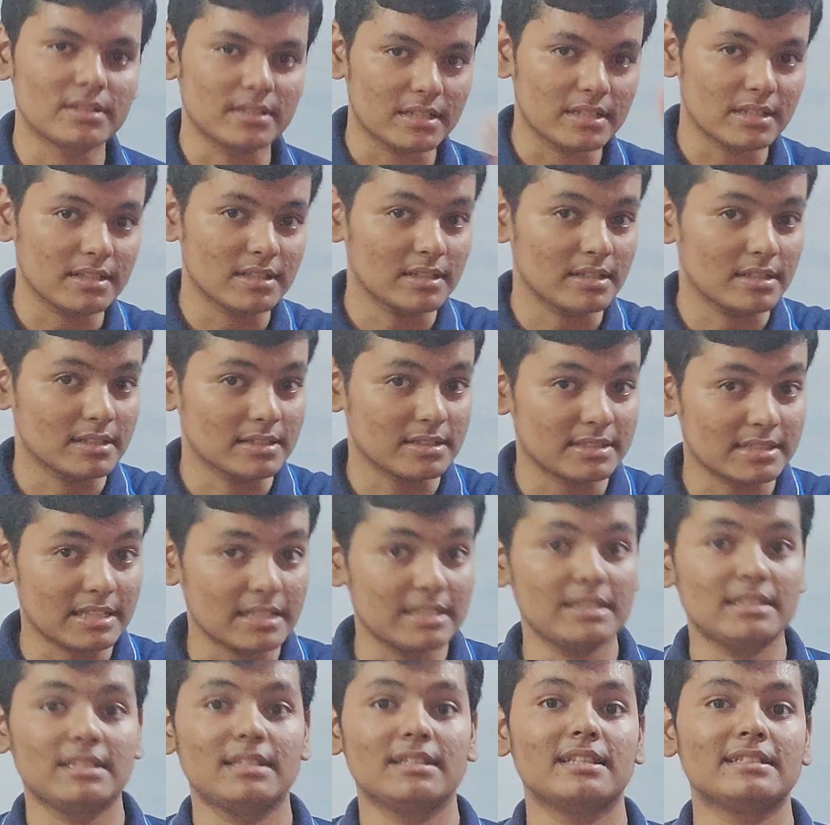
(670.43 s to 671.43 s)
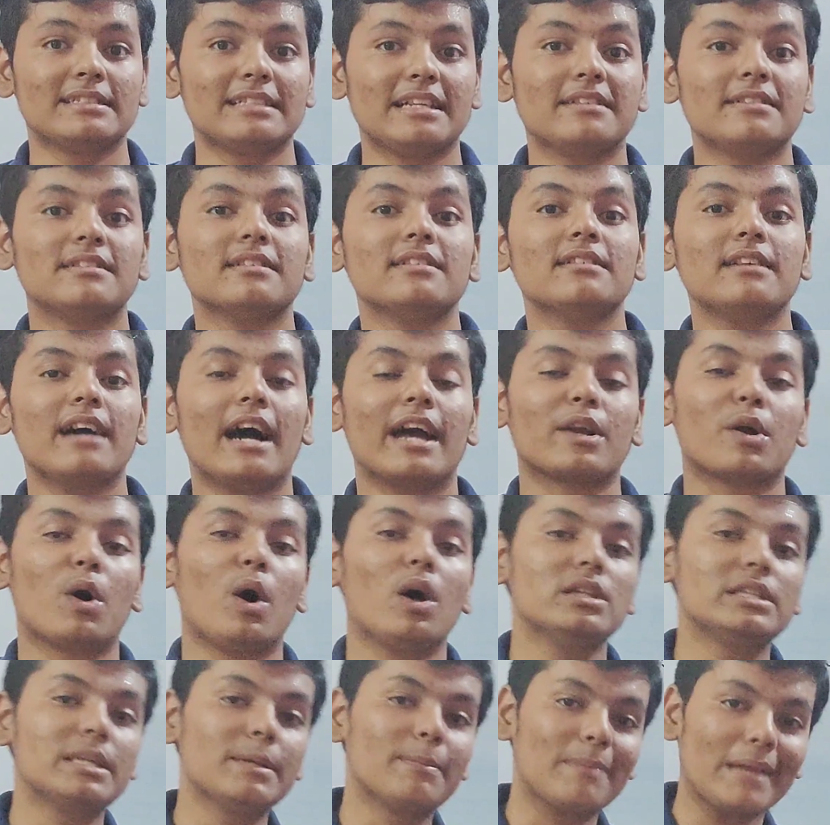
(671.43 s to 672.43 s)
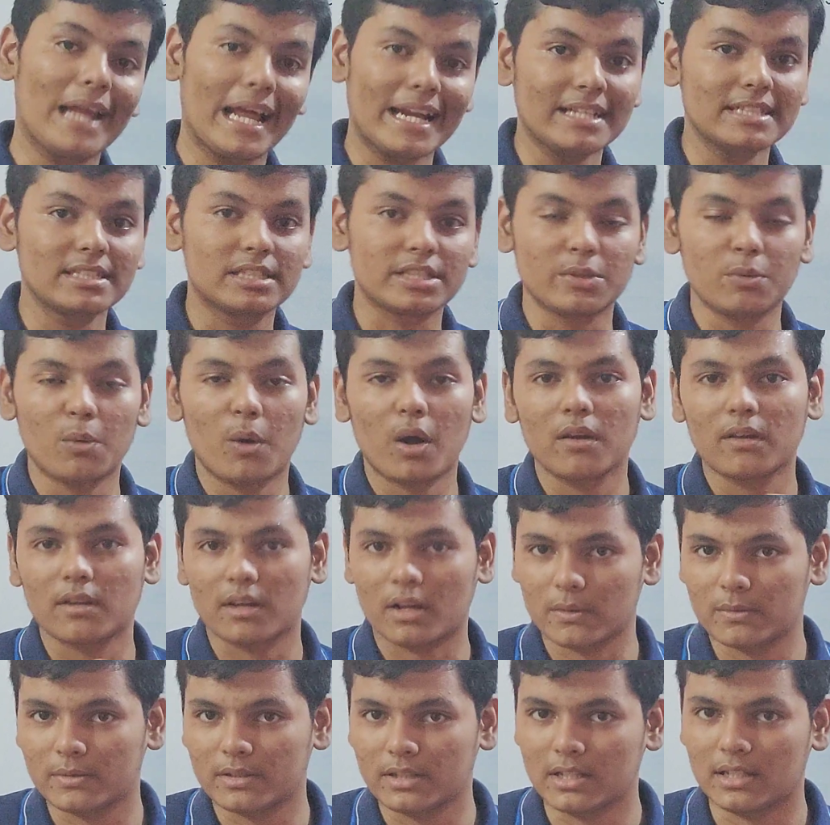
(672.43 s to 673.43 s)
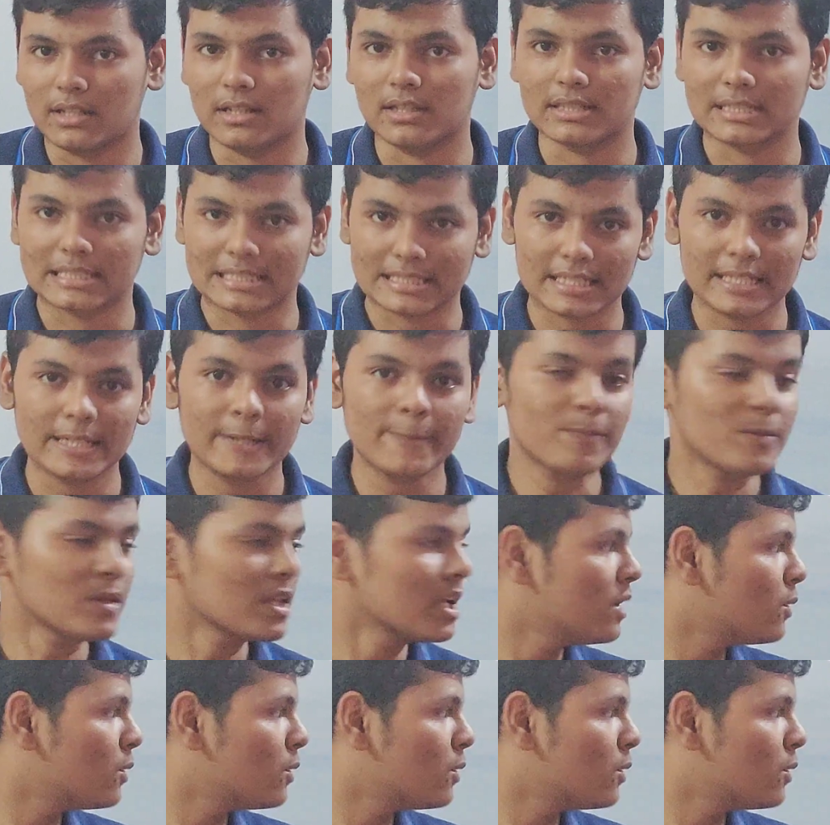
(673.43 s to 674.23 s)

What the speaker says: The sun is in the center and all the planets revolve around the sun,